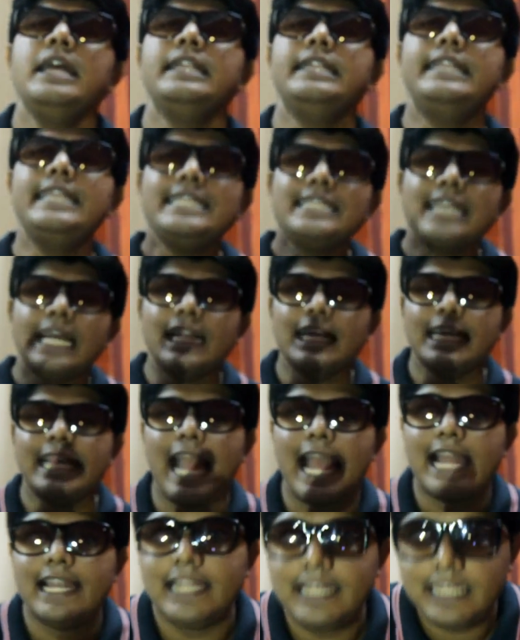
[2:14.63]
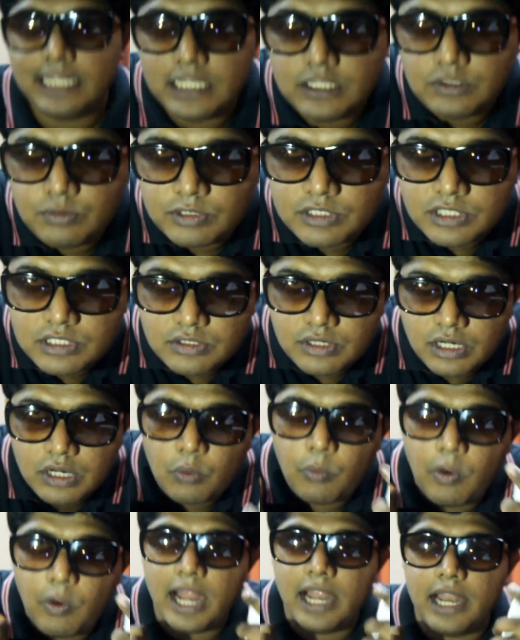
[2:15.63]
These are the calories which is
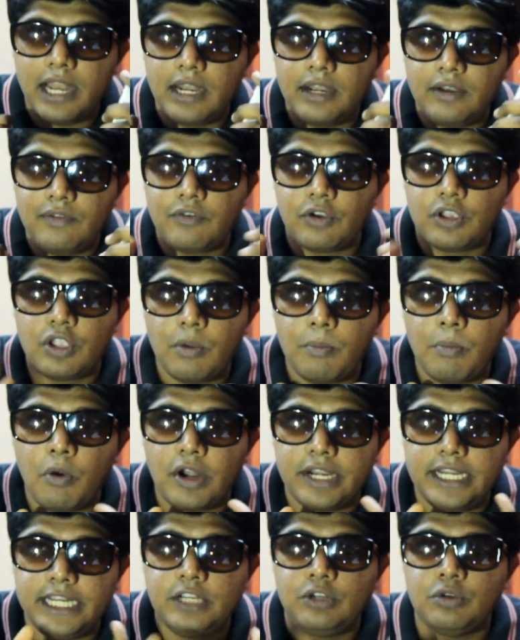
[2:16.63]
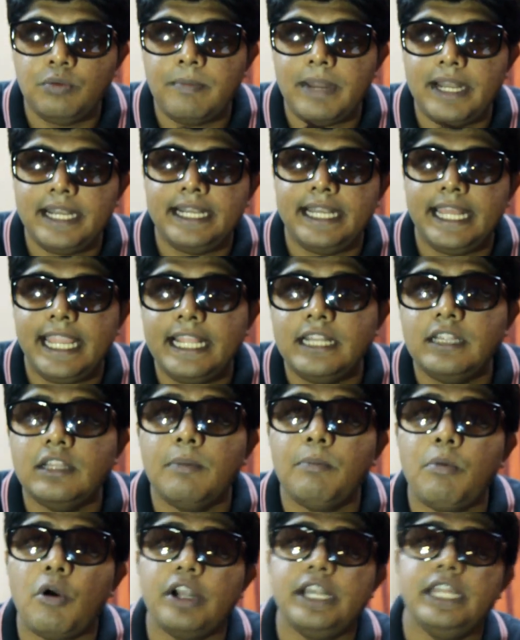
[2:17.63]
required for your body to maintain
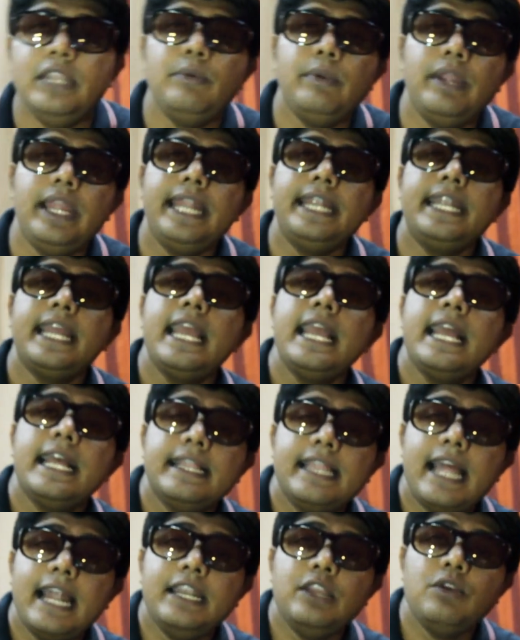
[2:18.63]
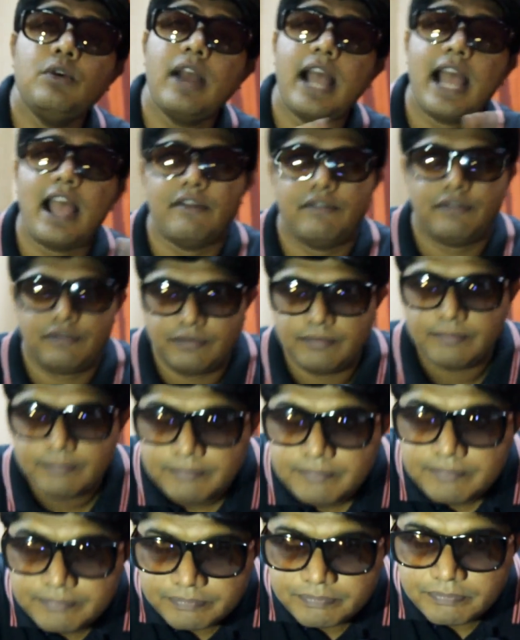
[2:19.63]
the body weight that you have.
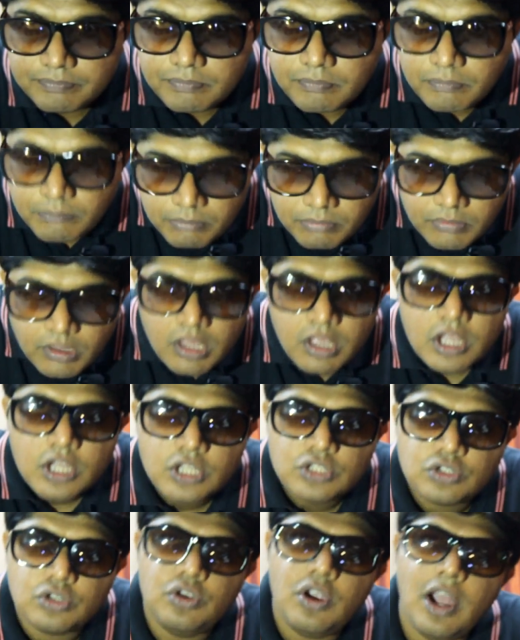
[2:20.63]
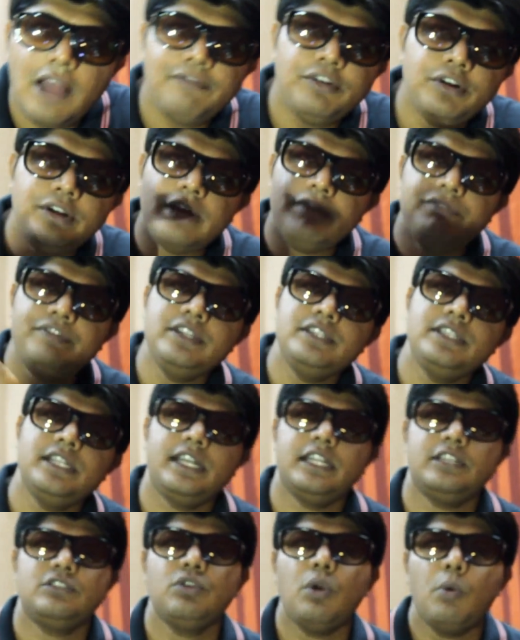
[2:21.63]
So you have to
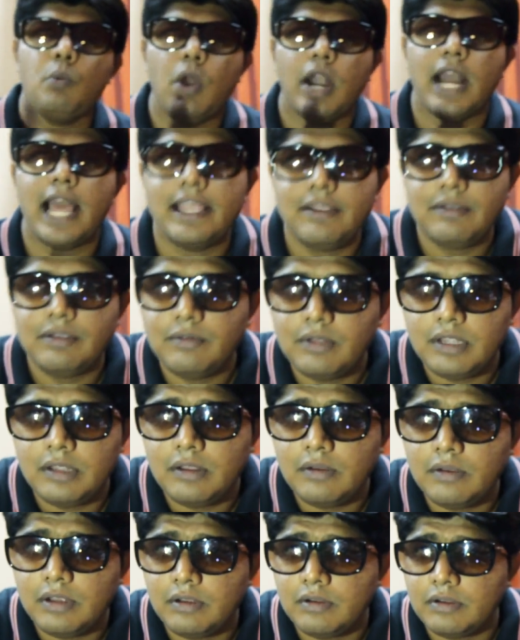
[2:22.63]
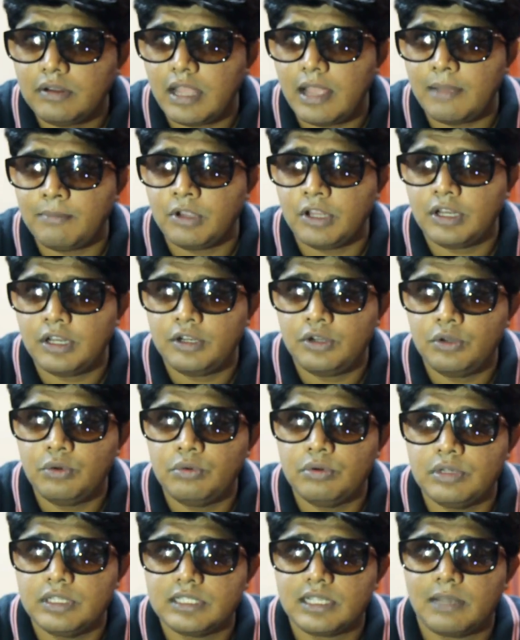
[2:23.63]
deficit it. So what I'm going to
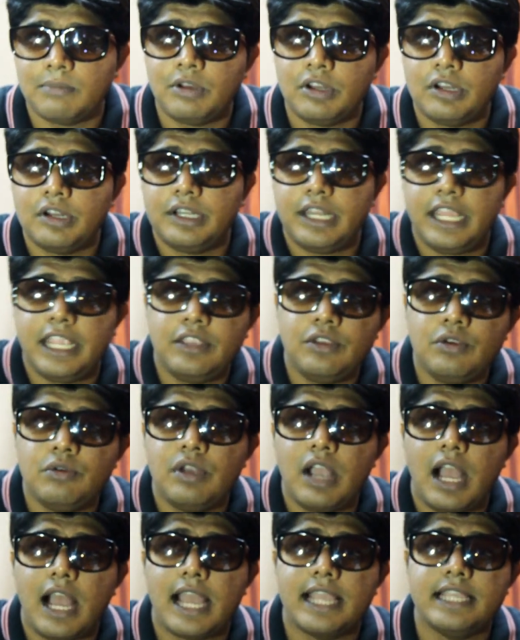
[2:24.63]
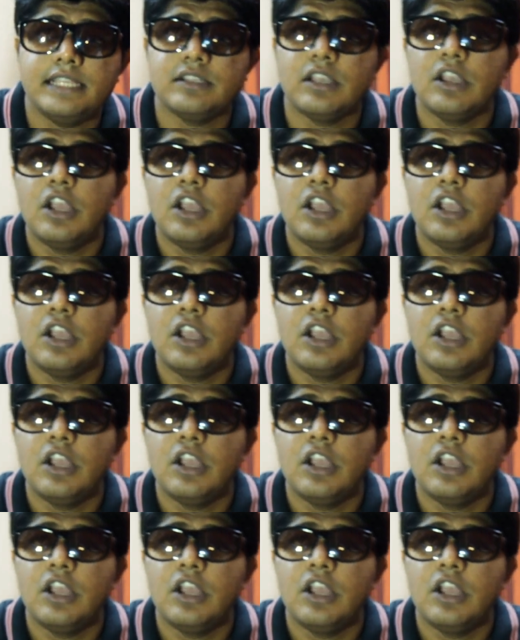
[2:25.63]
do is I'm going to take you guys